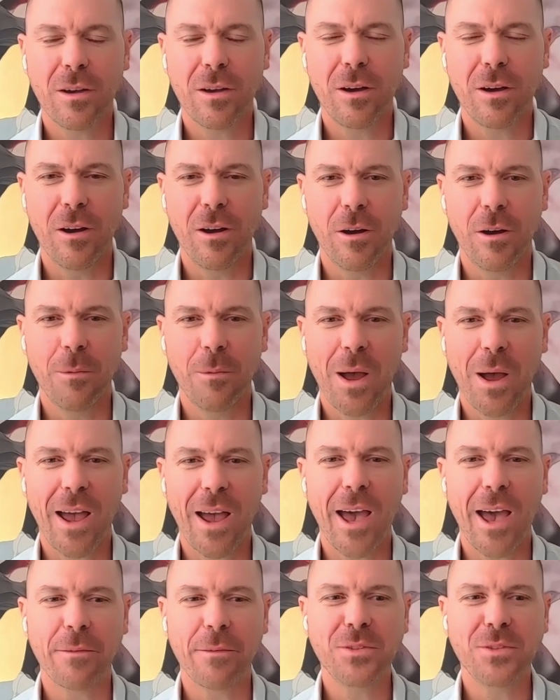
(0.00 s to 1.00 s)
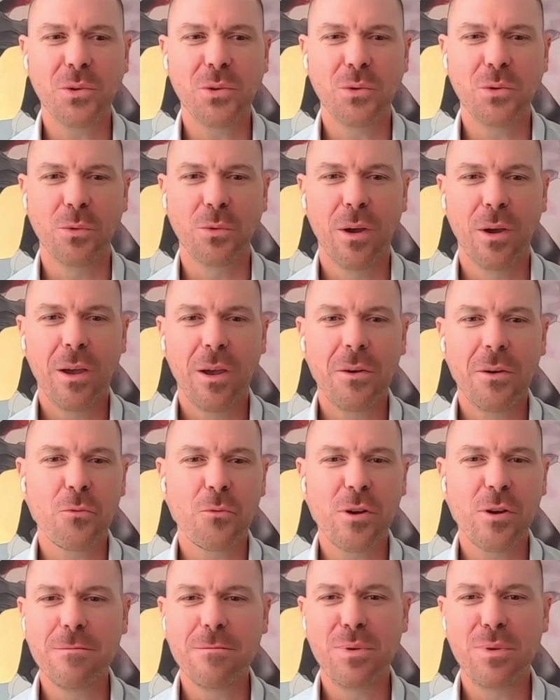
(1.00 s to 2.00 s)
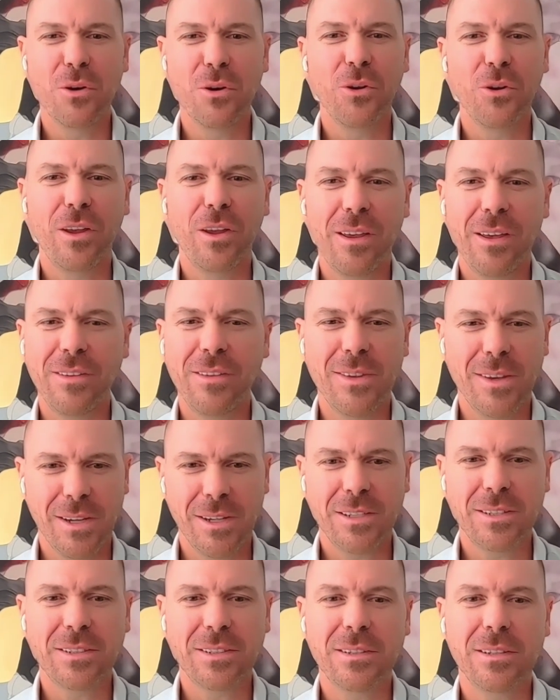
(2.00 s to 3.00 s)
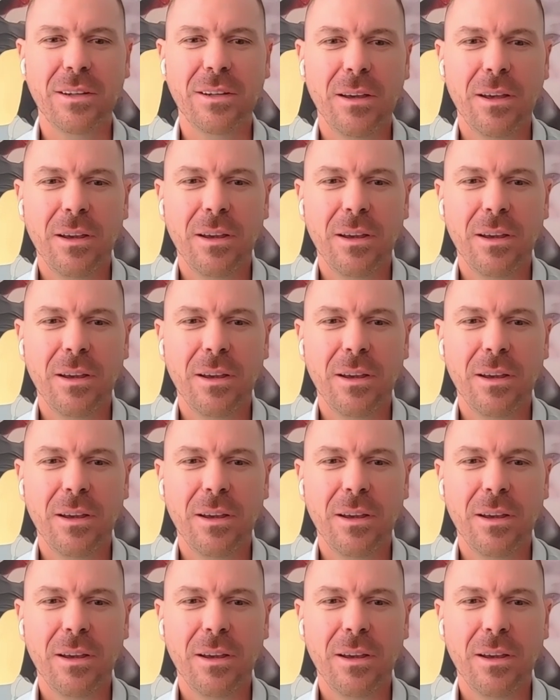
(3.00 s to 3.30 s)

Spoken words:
I have to rebuild this.